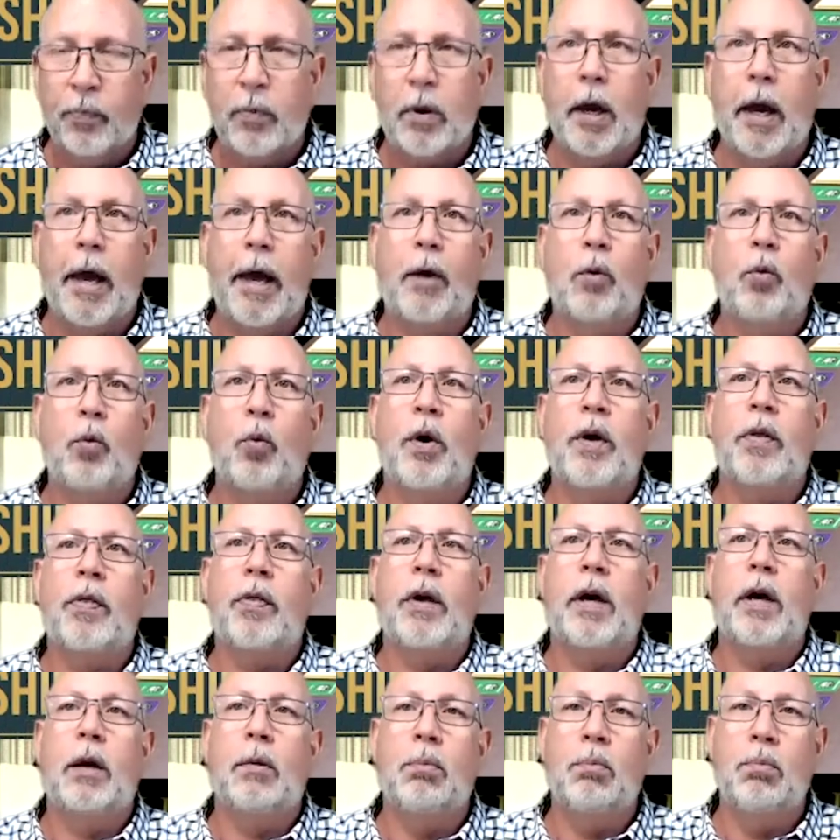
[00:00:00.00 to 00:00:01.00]
And
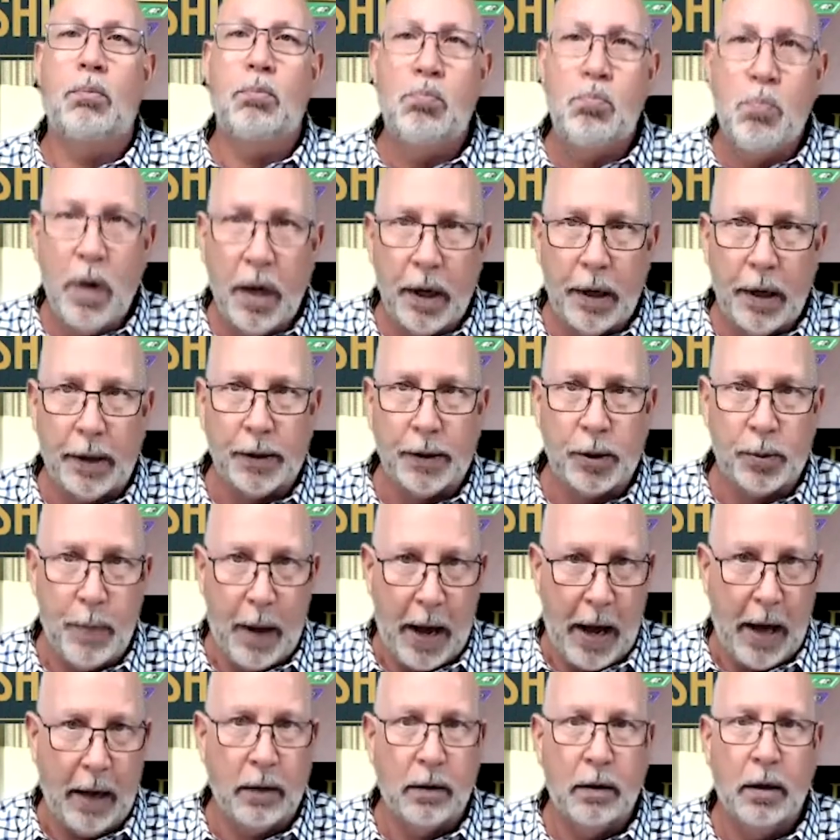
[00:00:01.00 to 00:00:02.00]
within minutes,
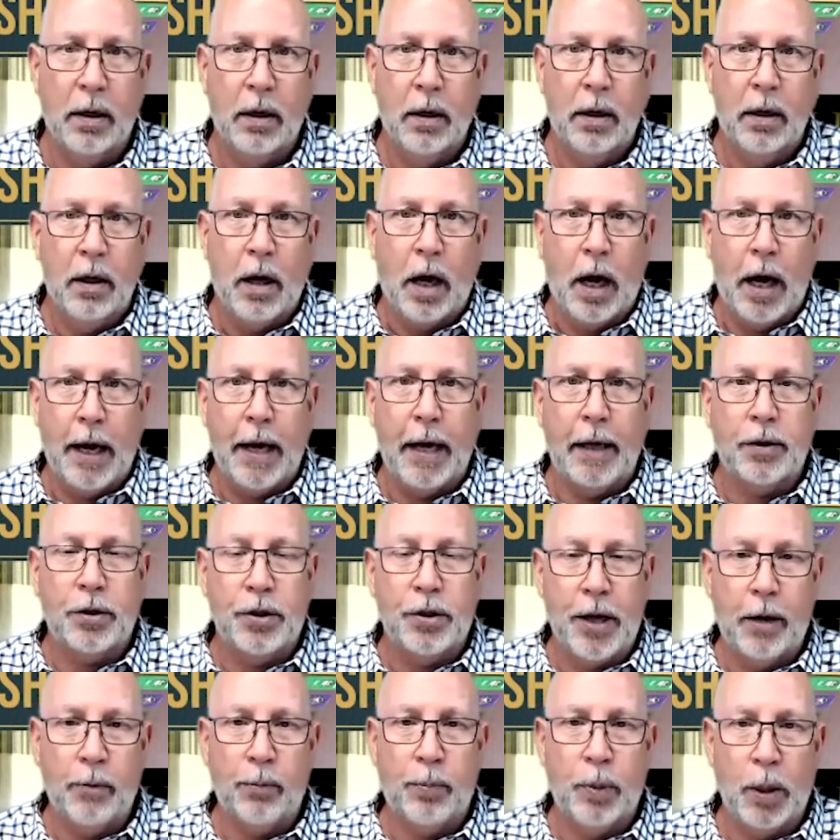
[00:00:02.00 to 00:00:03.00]
Matt, I had
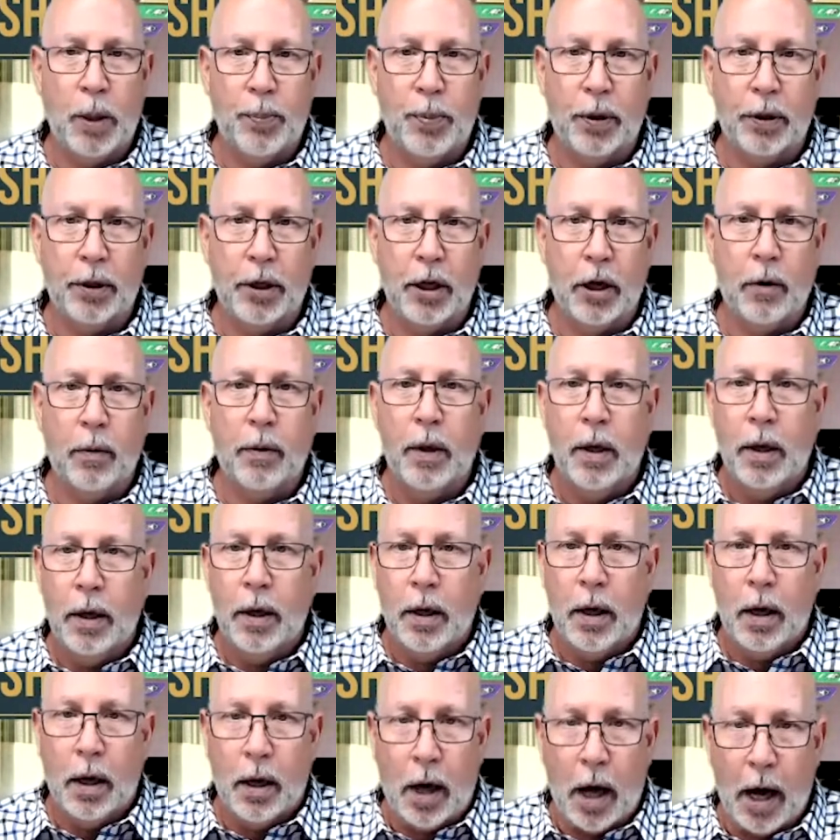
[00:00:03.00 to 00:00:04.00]
ten people go,
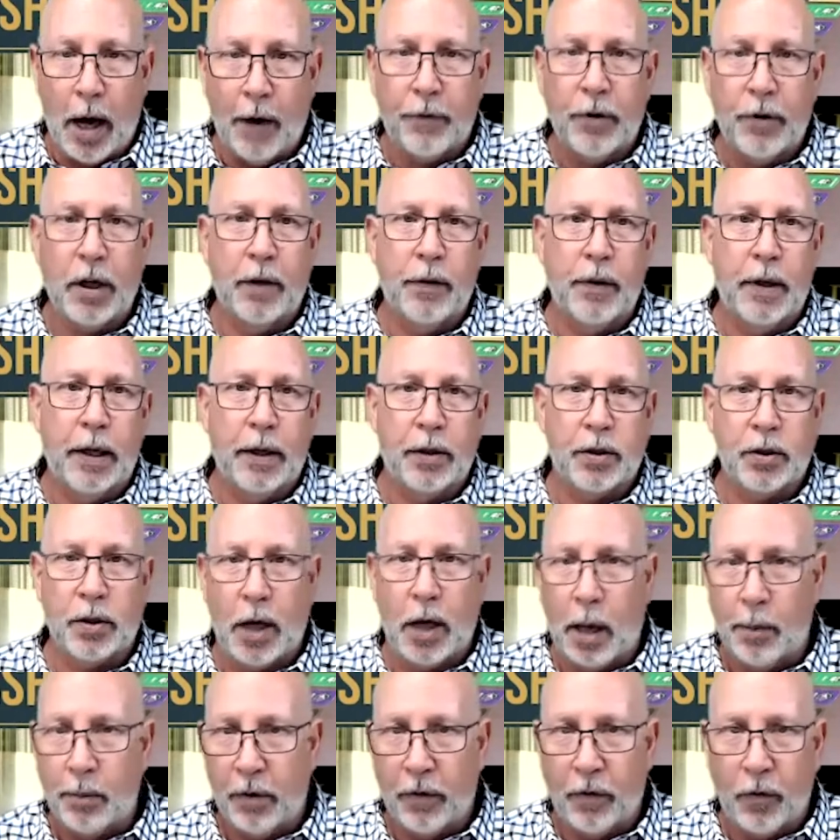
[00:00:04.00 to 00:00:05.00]
I've done this.
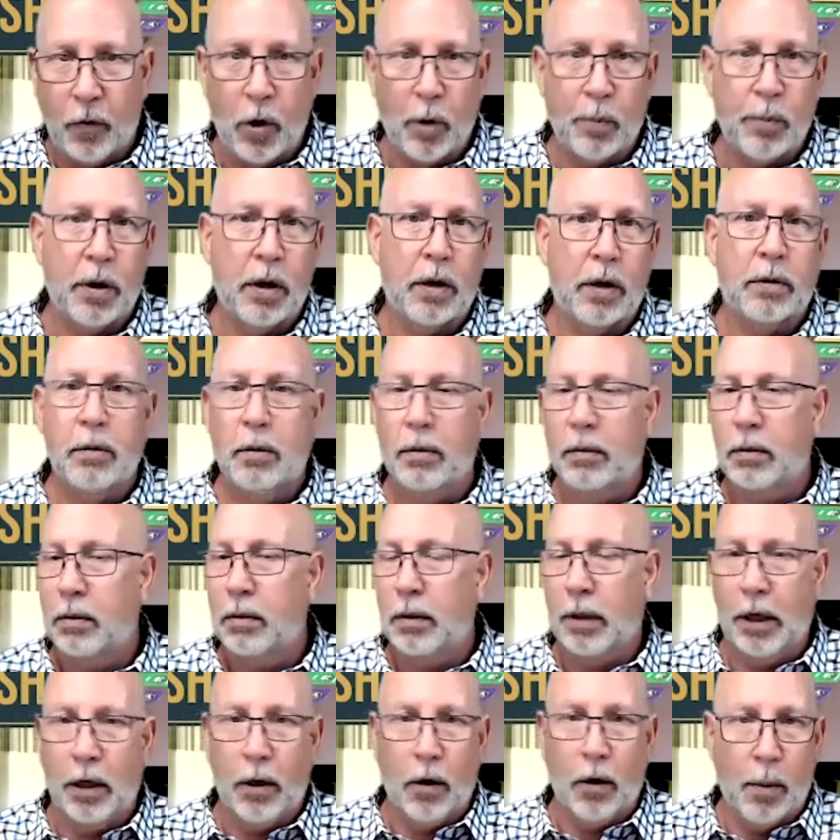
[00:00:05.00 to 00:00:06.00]
I'm a former
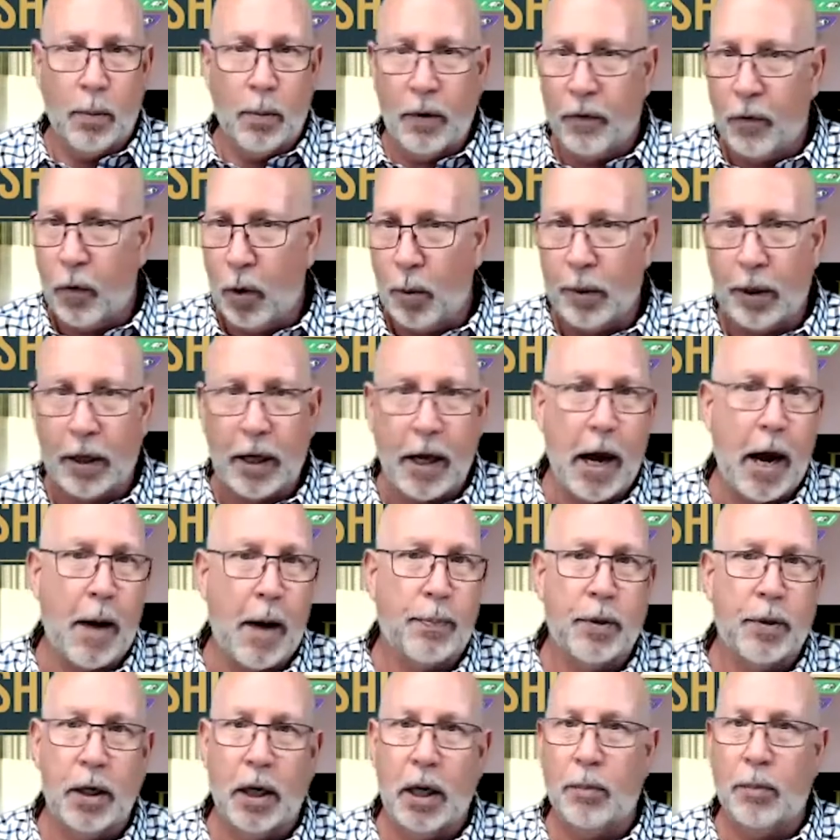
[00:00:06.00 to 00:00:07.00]
You know, I'm a former
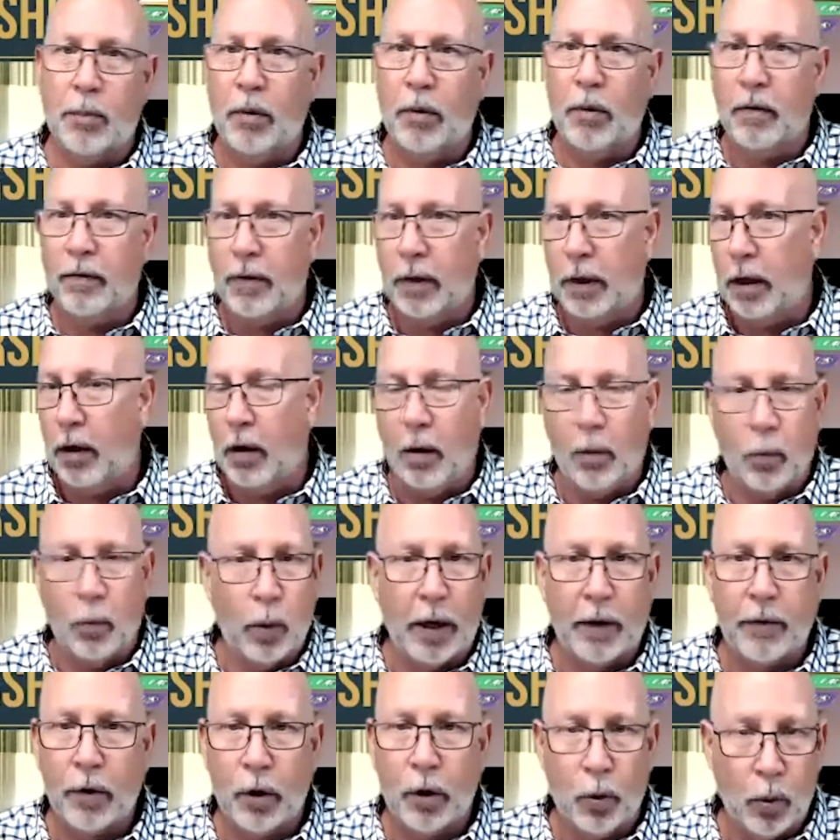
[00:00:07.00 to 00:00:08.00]
captain, I'm a, you know,
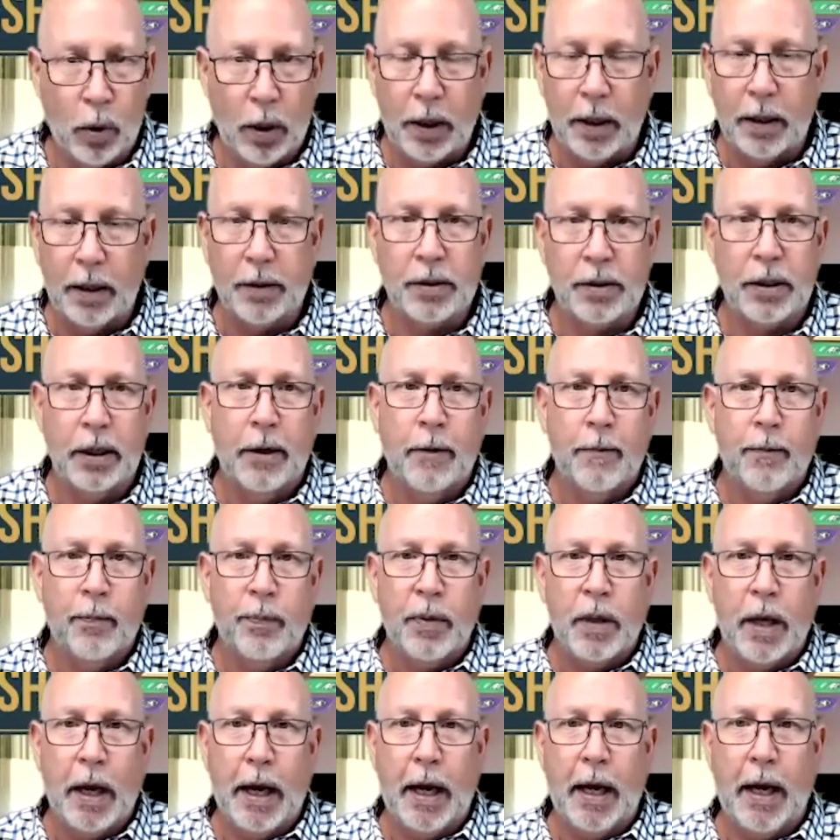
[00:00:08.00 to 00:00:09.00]
whatever it was.
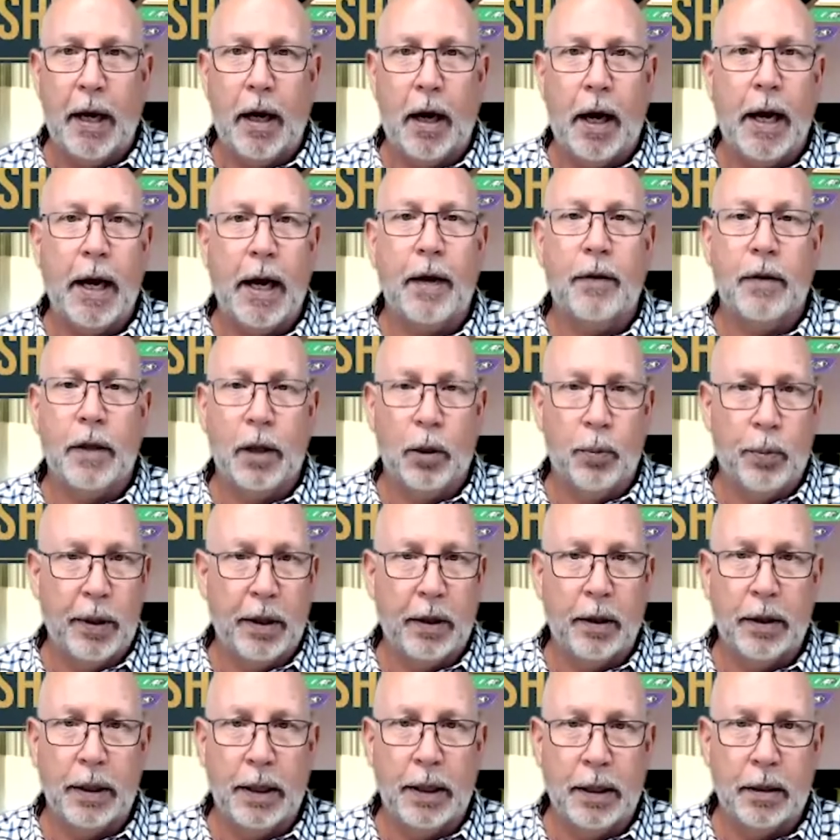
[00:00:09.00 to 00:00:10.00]
And I had the
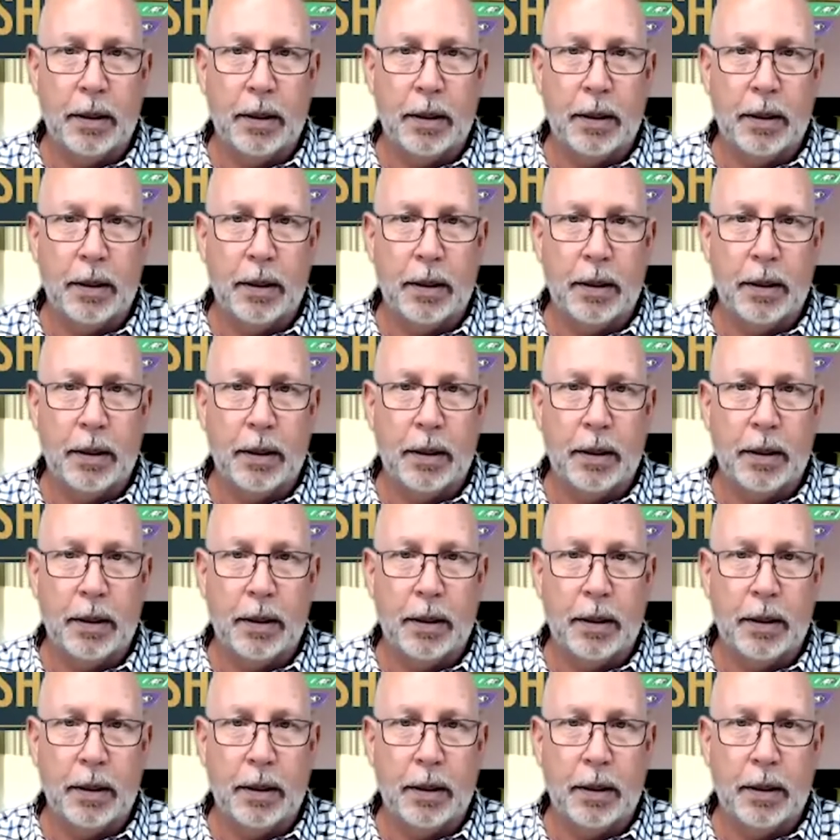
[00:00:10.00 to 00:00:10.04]
ability to